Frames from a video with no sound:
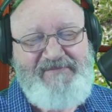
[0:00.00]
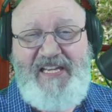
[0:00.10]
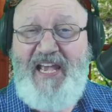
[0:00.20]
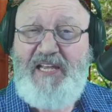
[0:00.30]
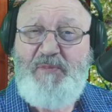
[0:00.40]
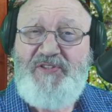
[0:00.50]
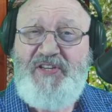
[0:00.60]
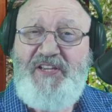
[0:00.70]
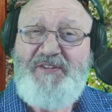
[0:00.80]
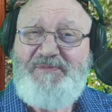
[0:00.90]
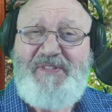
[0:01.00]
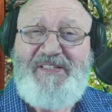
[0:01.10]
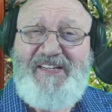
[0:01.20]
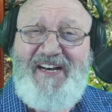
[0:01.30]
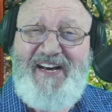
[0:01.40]
And we'll see you
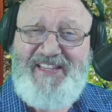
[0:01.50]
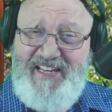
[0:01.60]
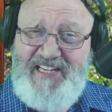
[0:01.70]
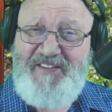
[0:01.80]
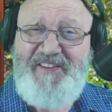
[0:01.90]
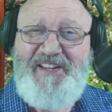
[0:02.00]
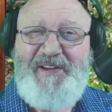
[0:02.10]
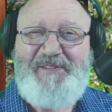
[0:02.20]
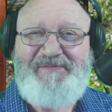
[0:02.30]
on the next video.